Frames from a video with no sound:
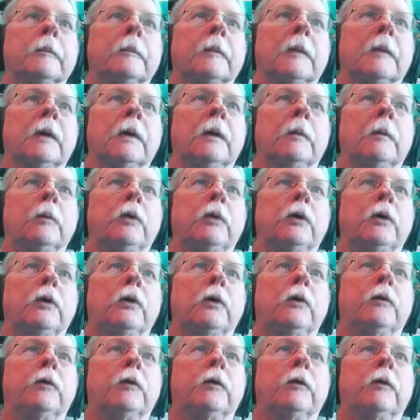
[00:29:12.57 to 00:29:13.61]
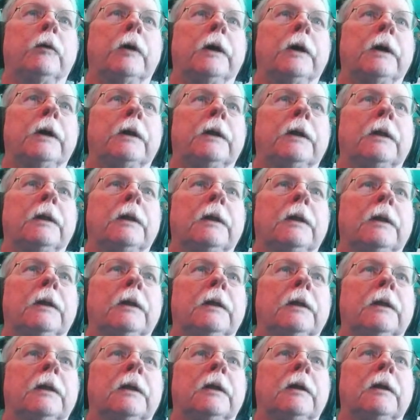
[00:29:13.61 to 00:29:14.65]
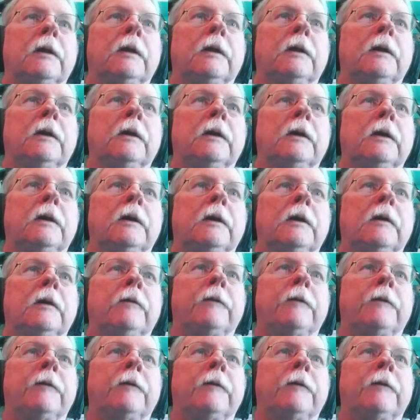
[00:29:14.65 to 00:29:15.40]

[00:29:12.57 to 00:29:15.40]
I'm going to overwrite the